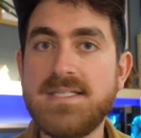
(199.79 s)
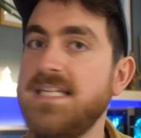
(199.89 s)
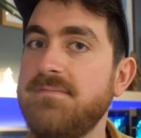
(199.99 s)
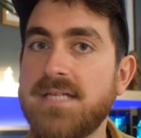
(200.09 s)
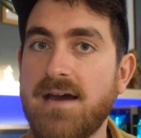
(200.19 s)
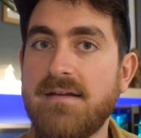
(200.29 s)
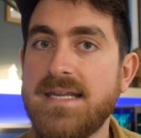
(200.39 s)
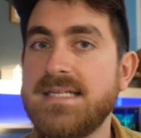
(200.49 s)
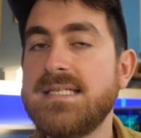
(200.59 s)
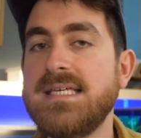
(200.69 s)
deep down
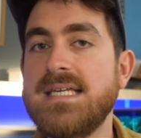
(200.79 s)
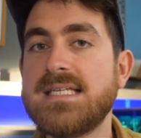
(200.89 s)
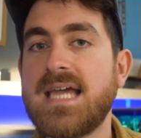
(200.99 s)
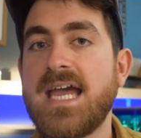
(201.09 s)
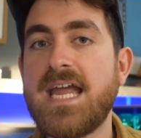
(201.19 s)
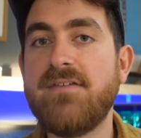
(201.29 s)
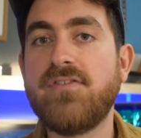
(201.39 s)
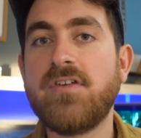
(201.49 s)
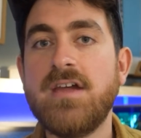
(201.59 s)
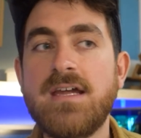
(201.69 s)
into these
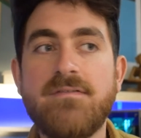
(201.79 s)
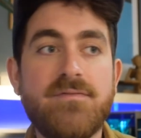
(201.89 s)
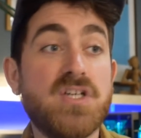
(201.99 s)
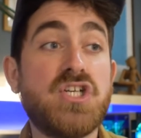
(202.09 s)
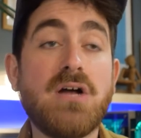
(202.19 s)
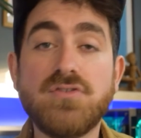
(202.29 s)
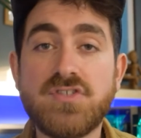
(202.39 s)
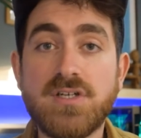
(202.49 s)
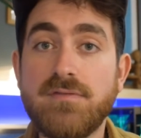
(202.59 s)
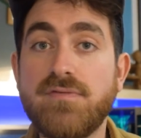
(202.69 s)
caves for
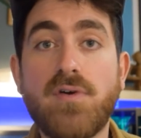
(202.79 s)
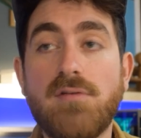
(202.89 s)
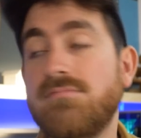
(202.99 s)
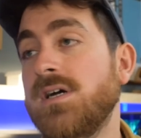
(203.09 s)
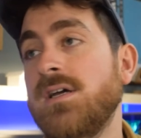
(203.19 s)
shelter from